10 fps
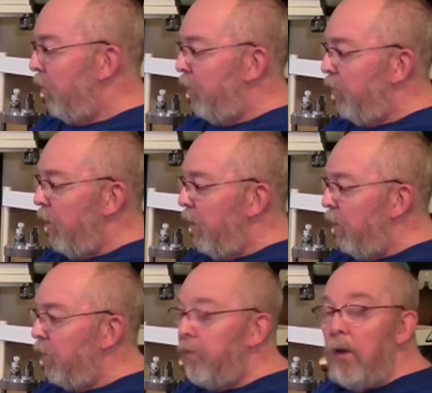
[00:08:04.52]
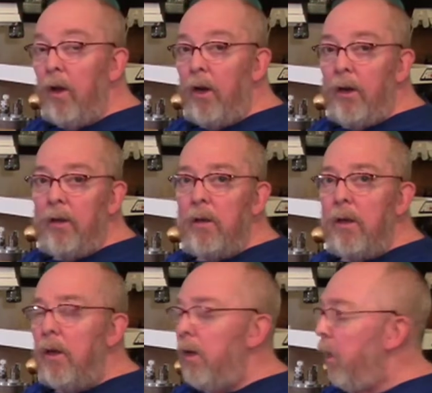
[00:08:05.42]
is filling.
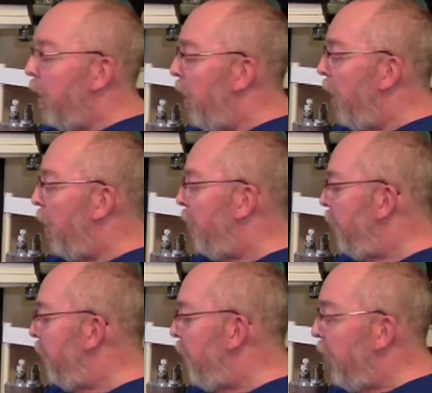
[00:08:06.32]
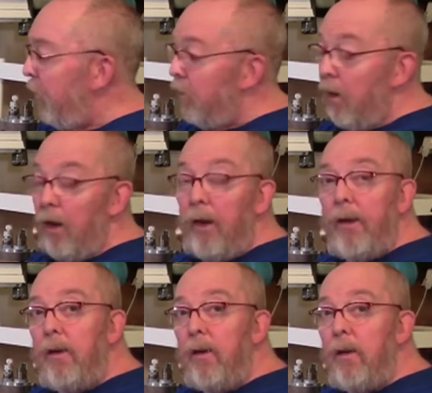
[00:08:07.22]
It's not
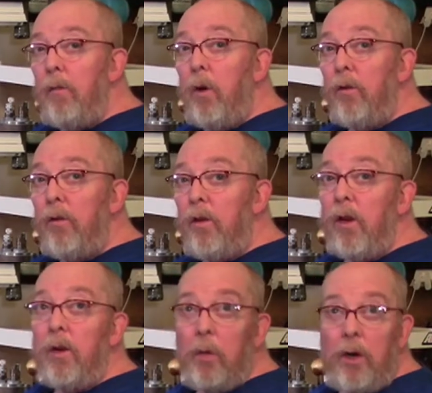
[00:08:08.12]
like eating a T-bone steak,